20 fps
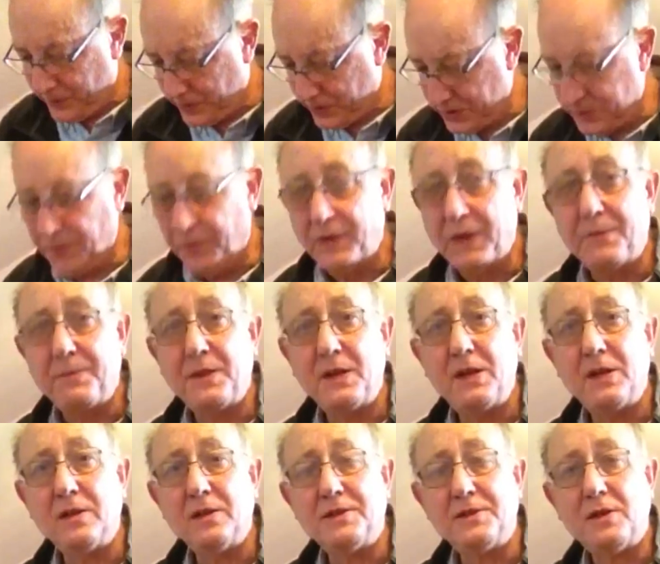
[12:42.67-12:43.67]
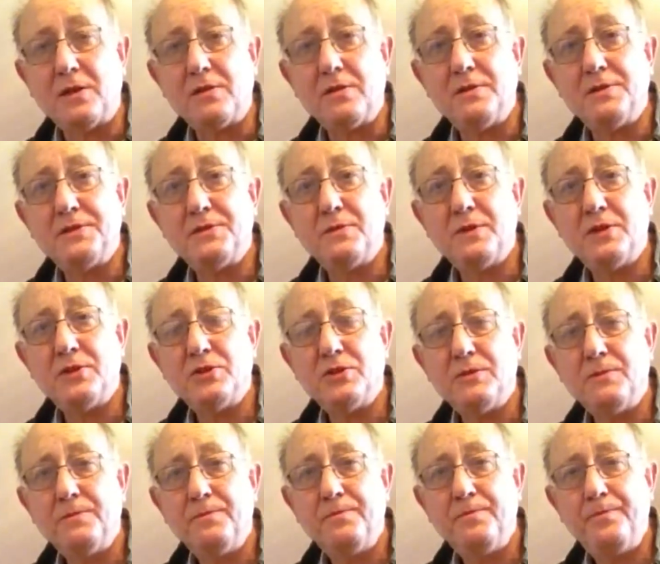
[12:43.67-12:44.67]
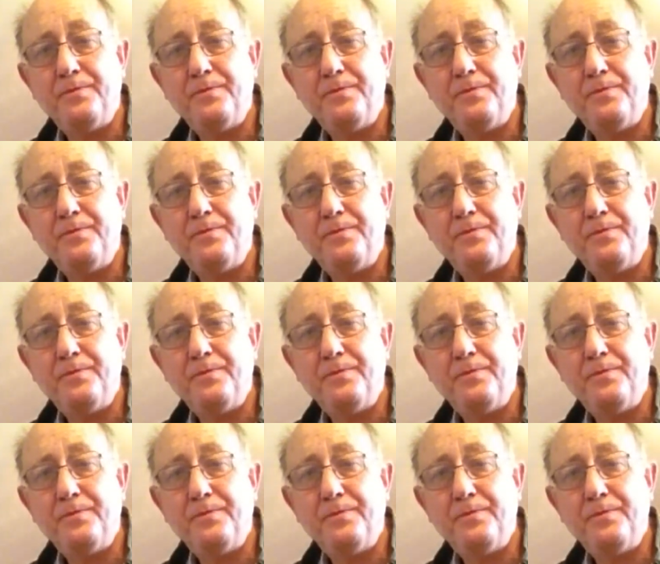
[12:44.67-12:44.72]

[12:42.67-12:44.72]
Just flip the little toggle switch.